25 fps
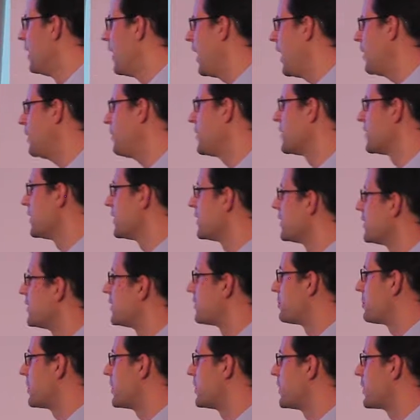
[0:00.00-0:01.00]
I think this
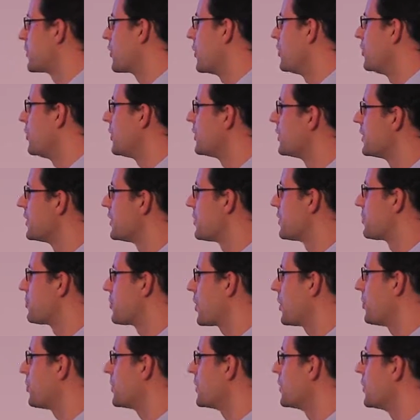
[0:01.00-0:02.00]
is pretty common. This is
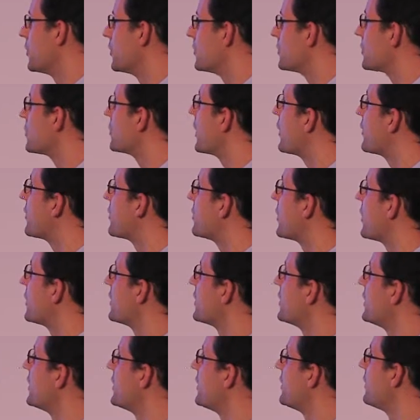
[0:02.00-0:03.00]
probably known to
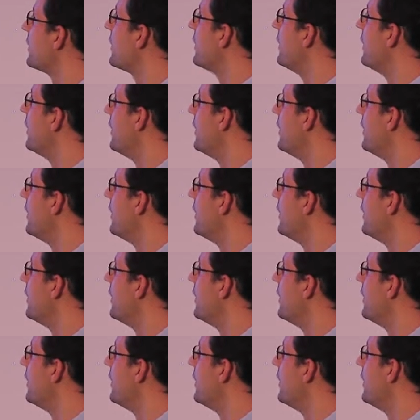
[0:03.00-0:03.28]
everybody here.